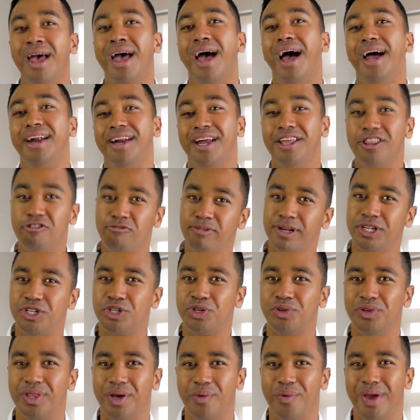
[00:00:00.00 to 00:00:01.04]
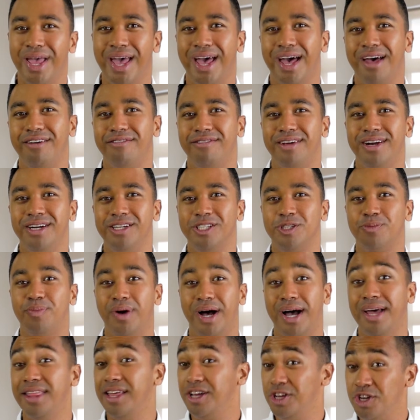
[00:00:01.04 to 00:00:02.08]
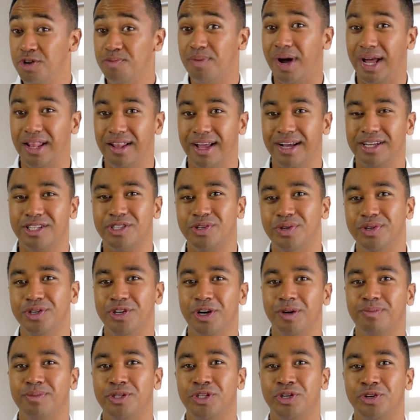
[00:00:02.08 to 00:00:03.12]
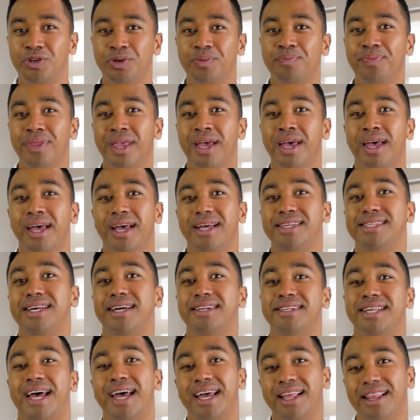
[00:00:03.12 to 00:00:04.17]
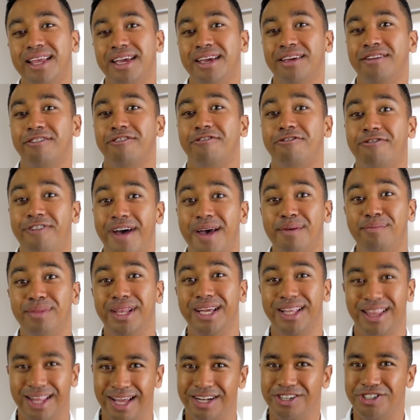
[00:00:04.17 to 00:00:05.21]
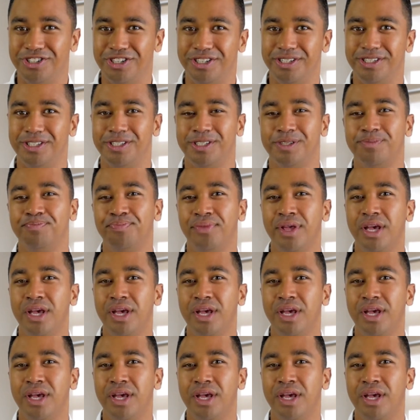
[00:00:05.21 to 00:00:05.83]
Another ritual that we have at Inspire that you might like to adopt too is our daily family lunches.